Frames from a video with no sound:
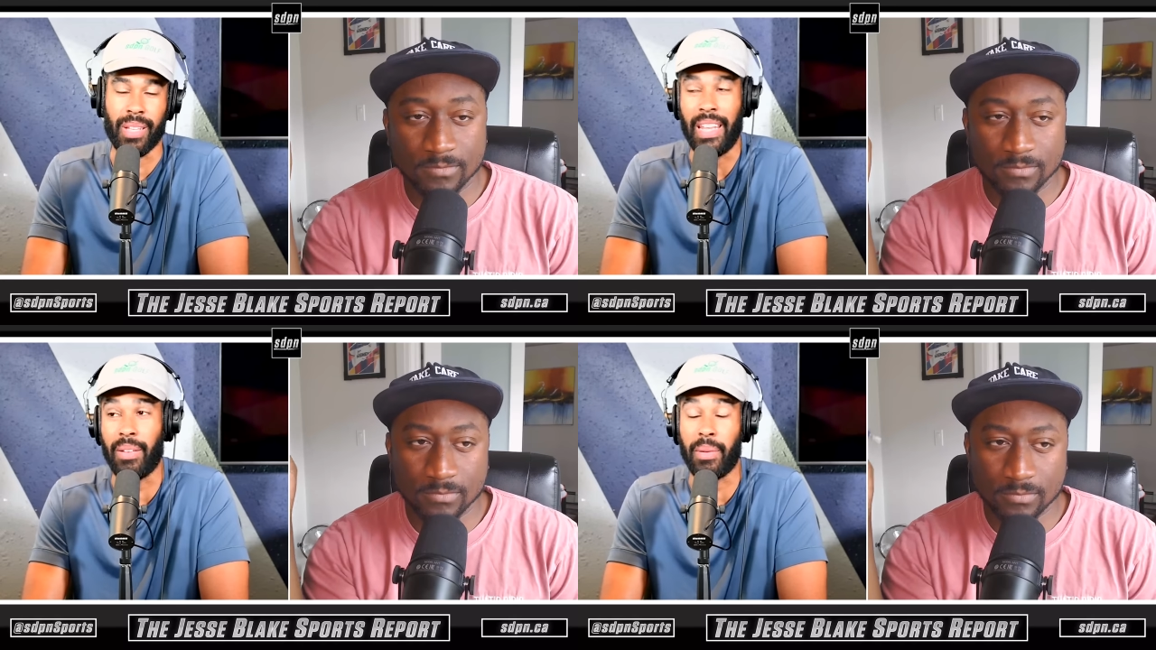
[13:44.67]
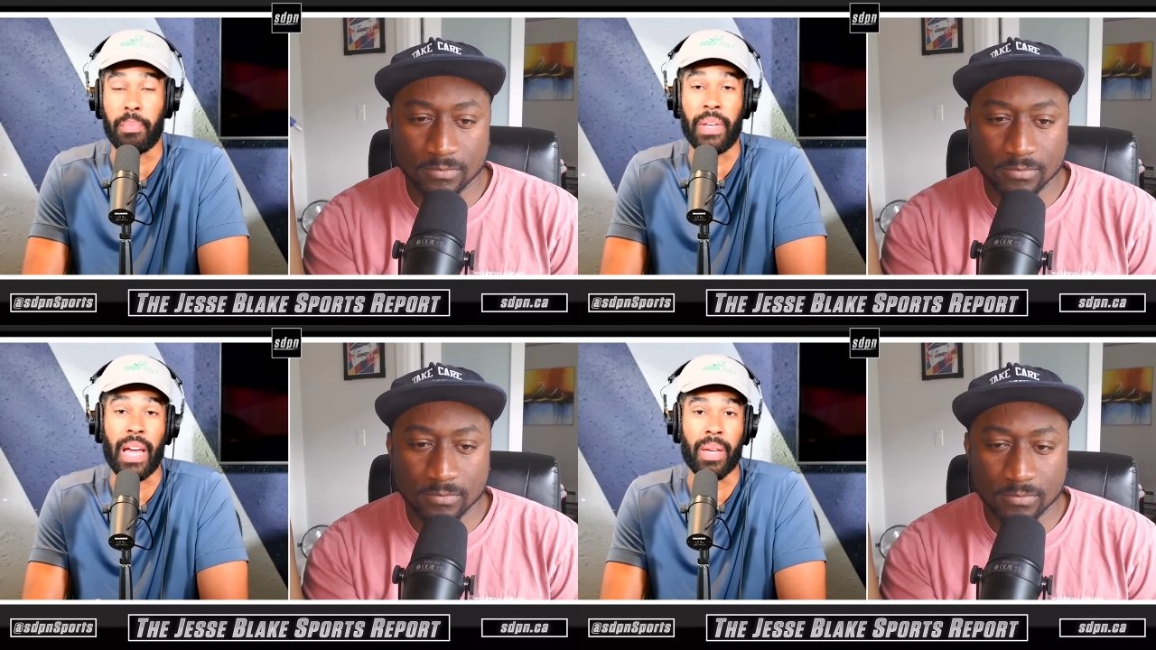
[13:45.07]
Speaker 1: it
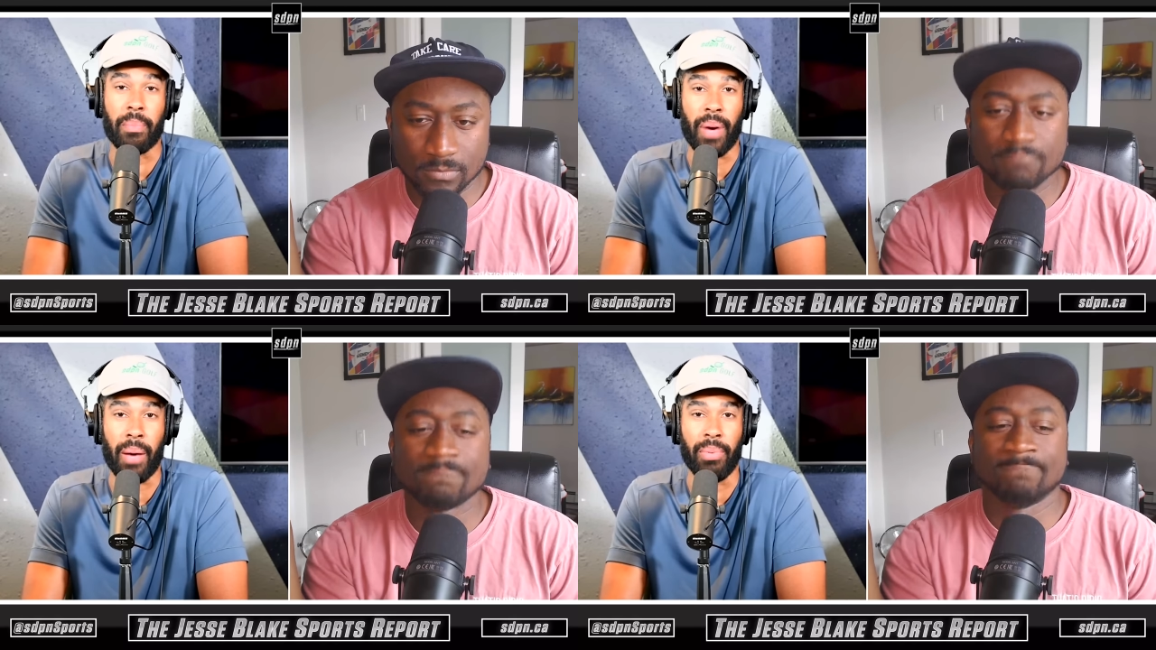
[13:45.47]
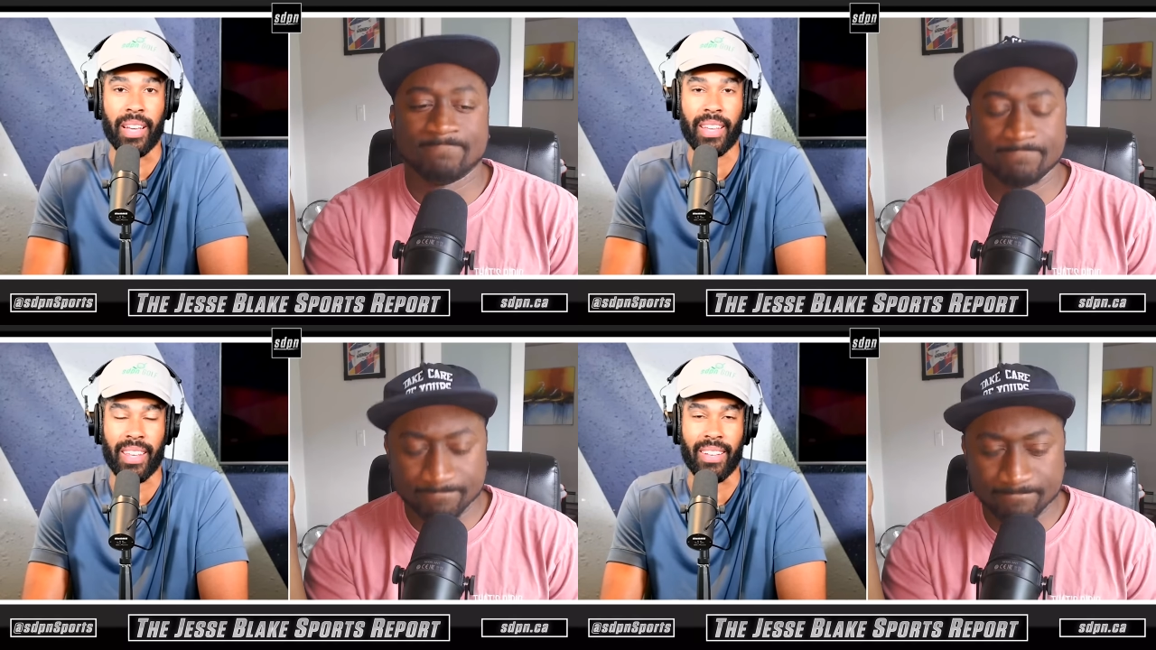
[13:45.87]
becoming
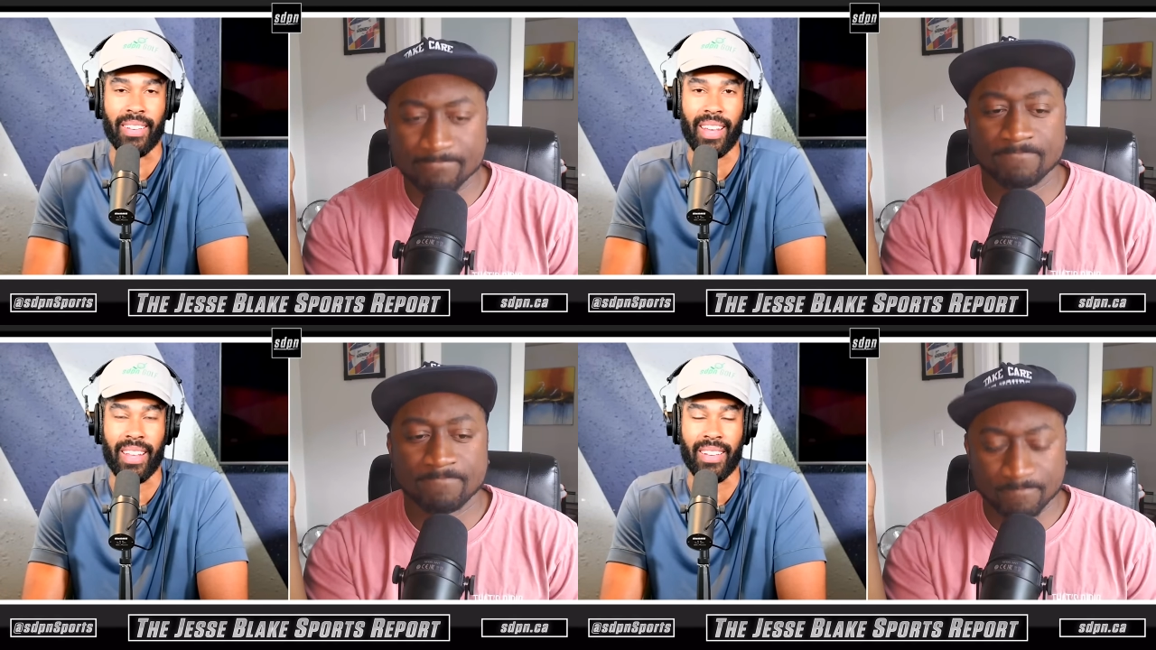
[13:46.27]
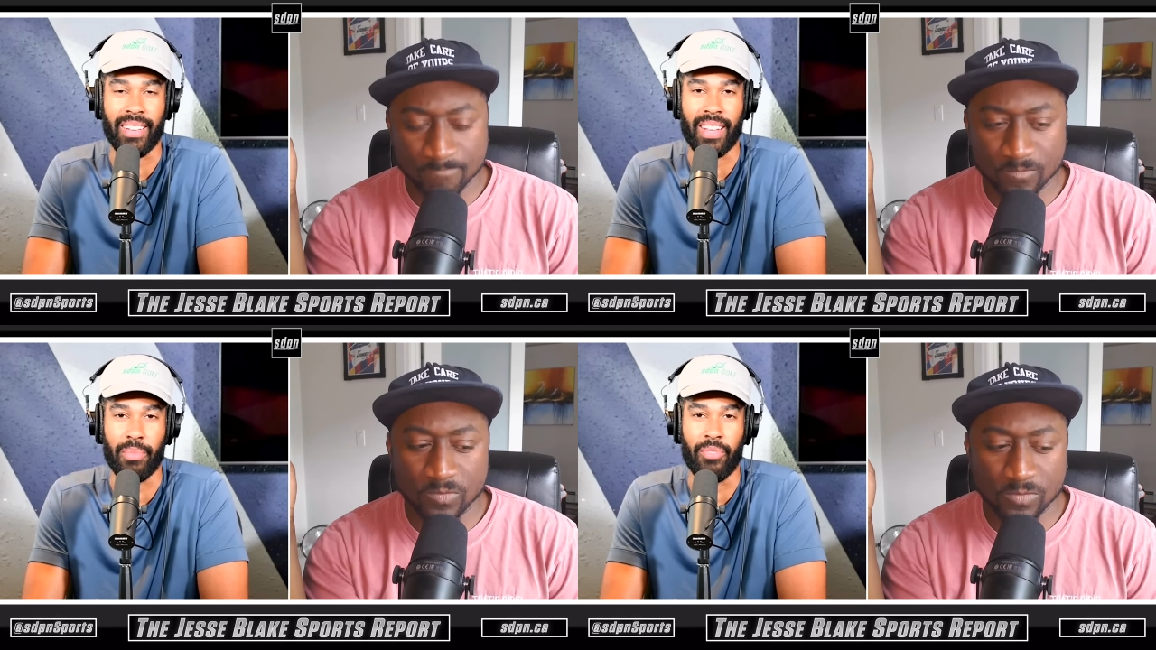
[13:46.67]
public and
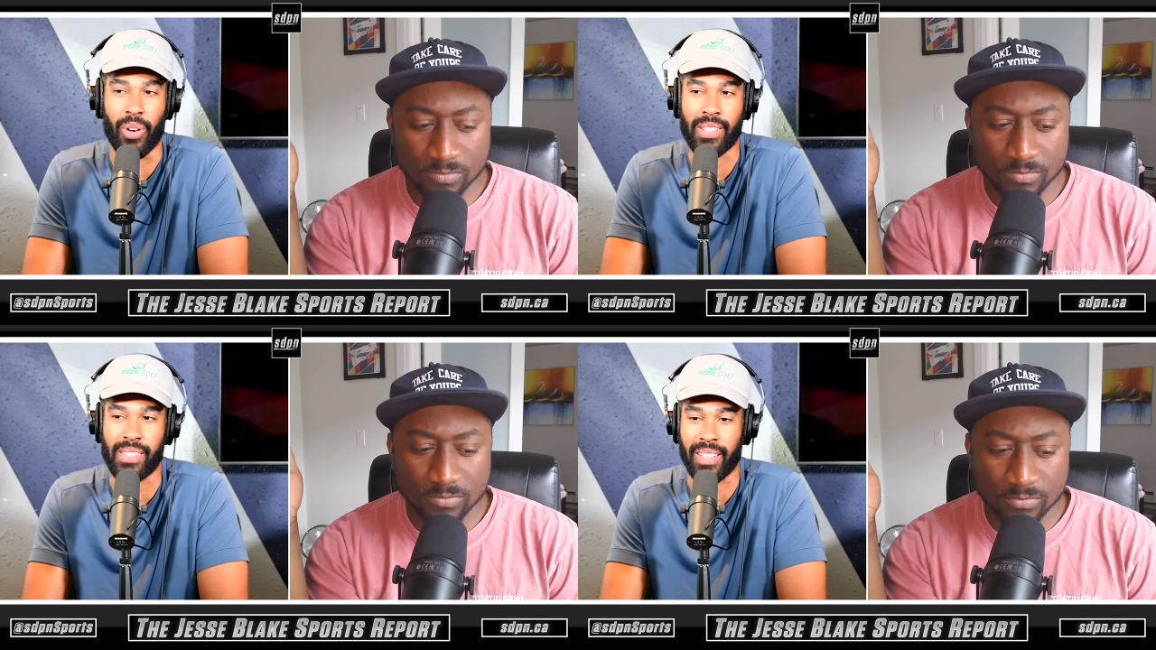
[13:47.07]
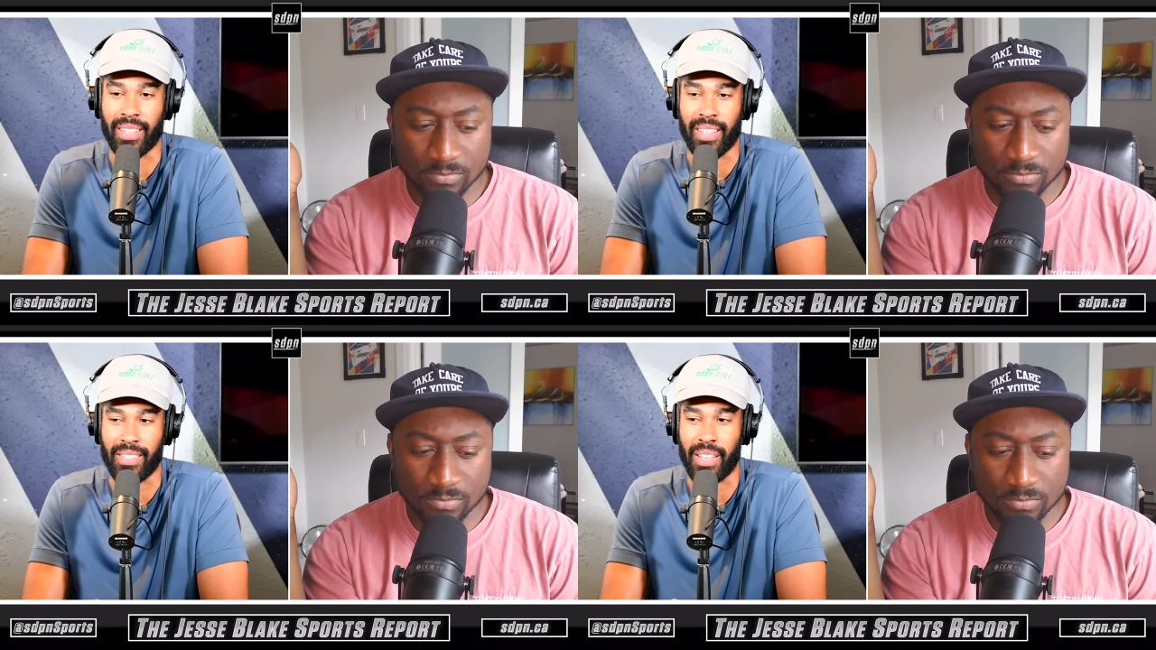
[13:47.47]
and him voicing
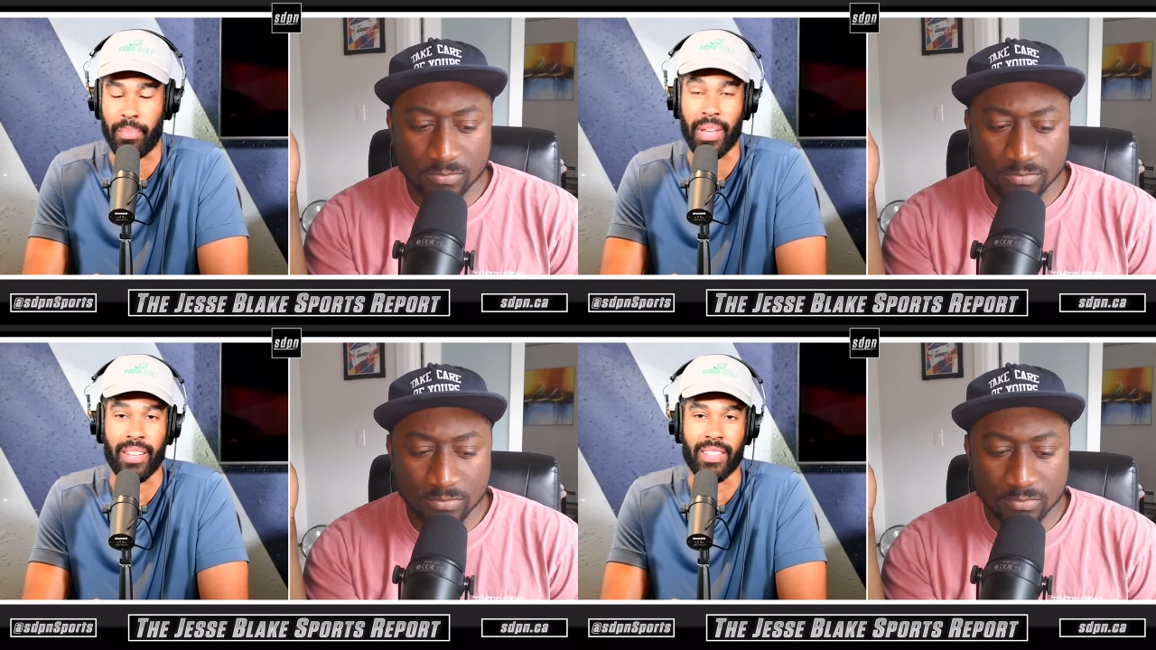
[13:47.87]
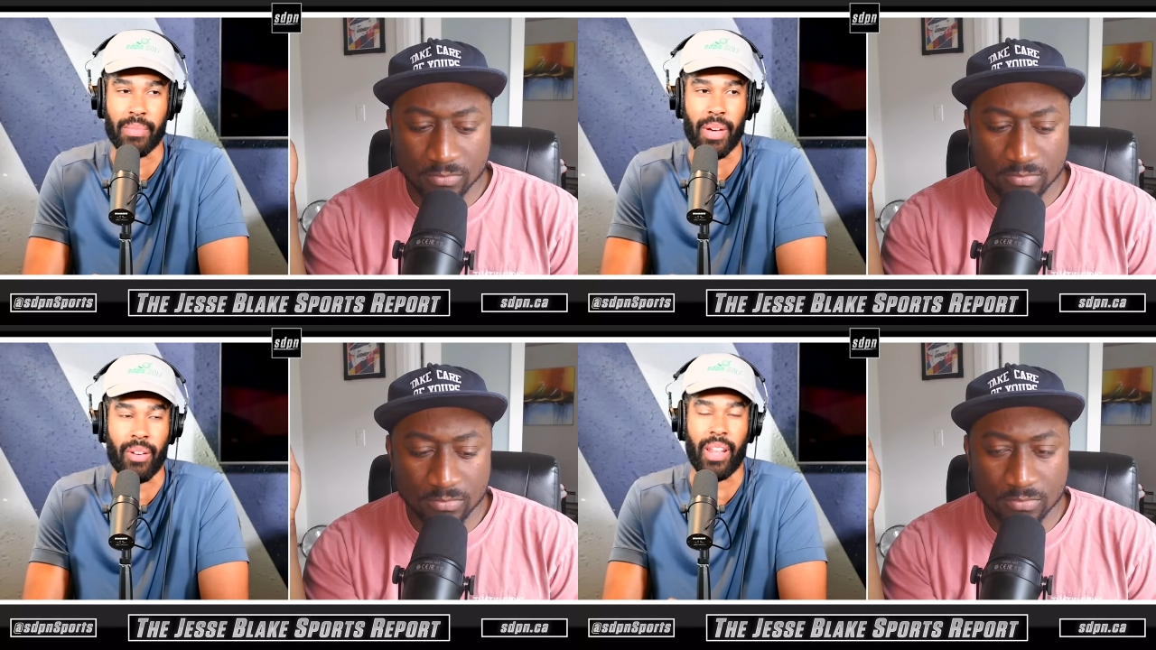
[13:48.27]
his
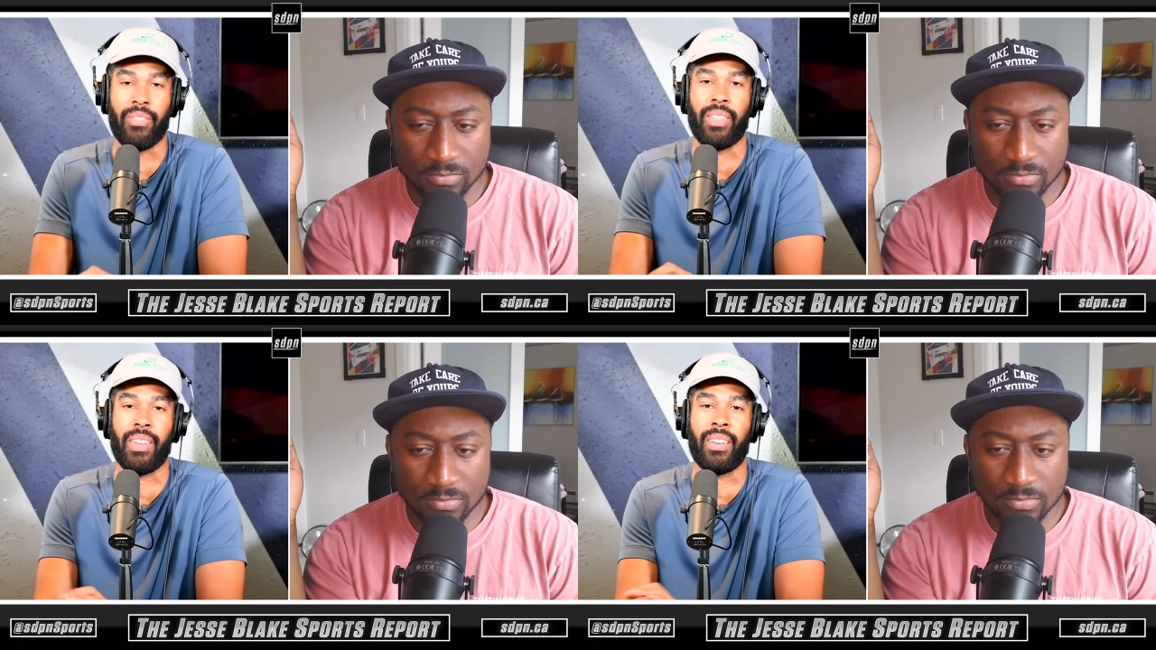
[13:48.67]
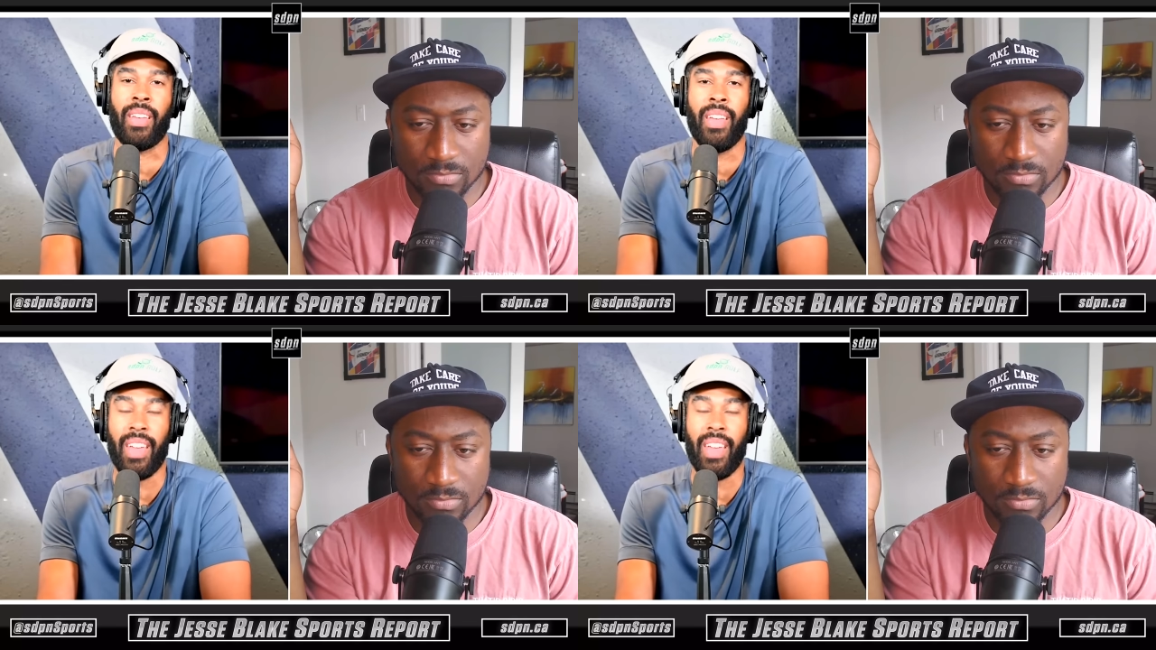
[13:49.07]
opinions about everything